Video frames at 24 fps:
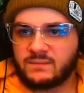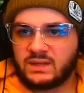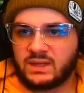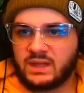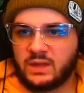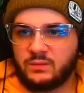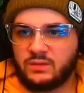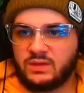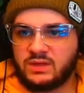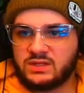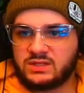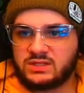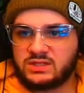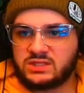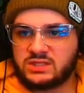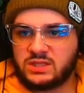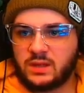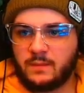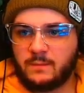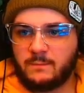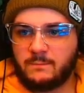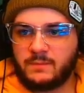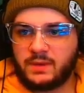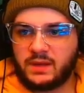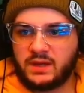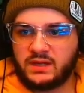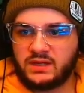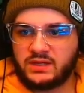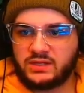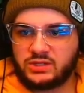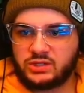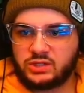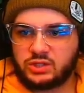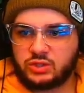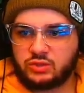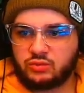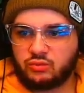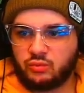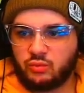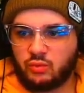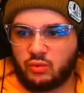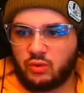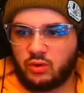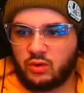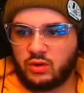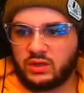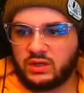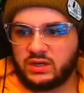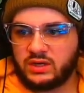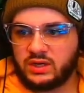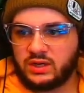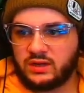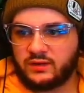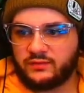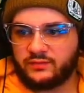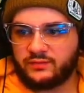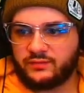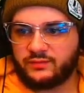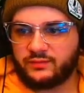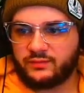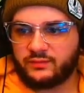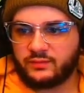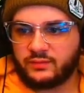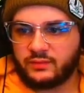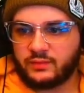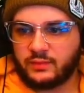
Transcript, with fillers: we need somebody strong enough.